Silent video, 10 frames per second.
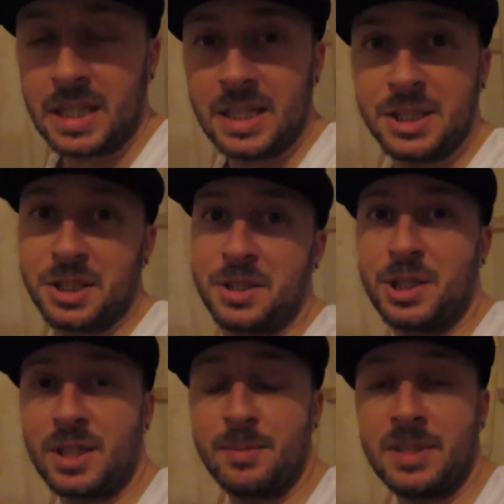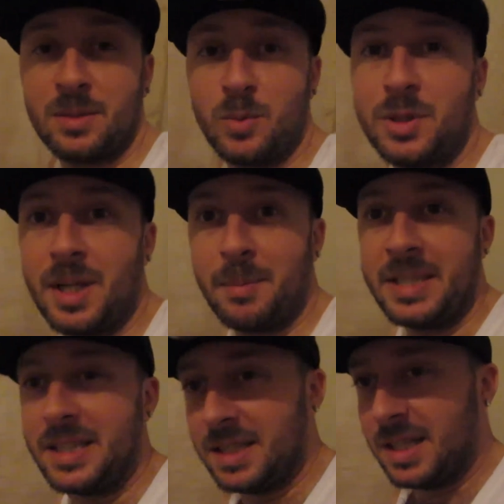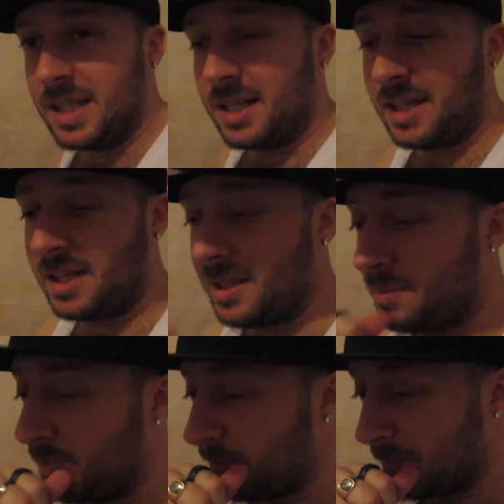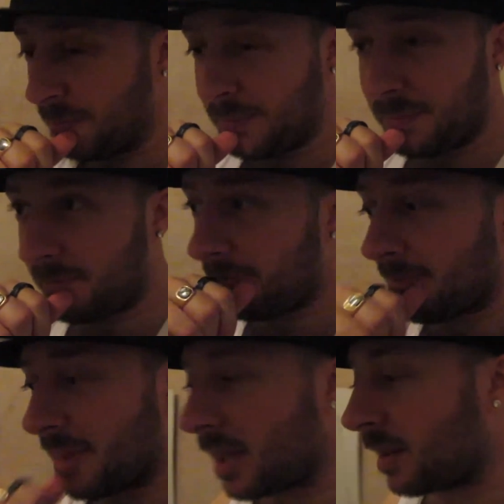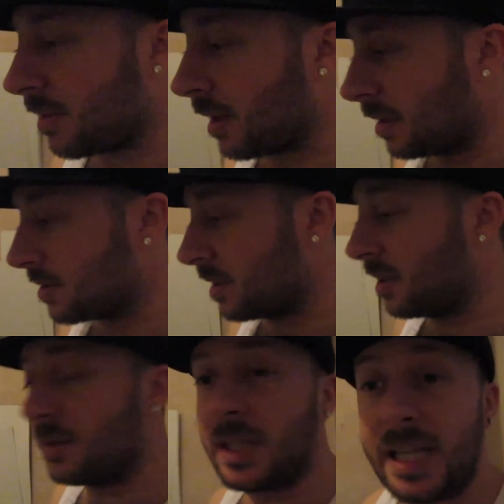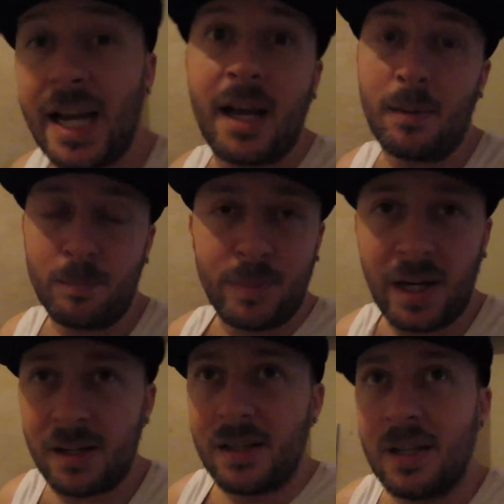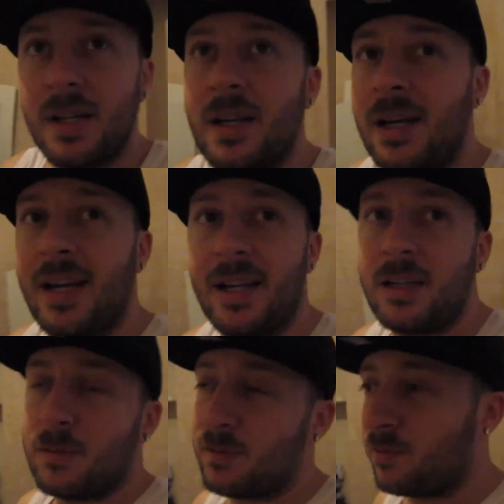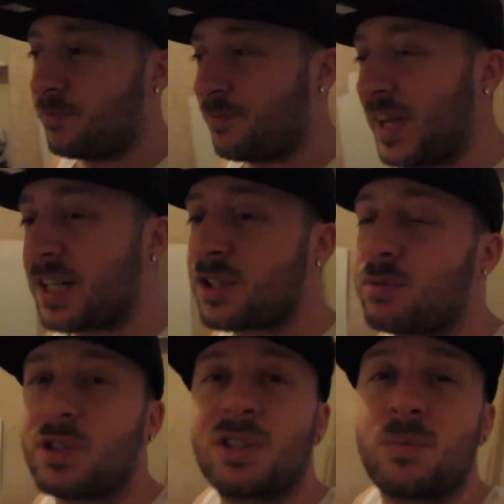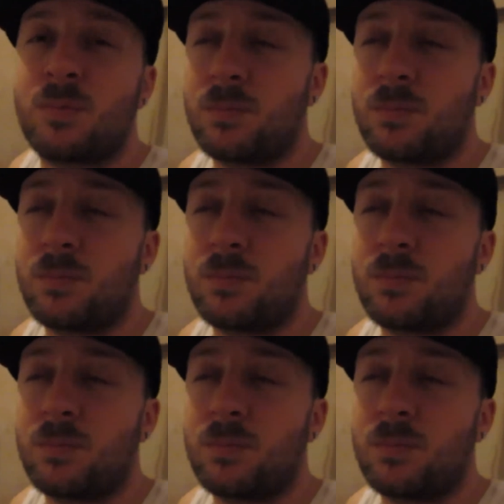Claire's chucking bits of wood at me. Um, so yeah, but uh, fingers crossed.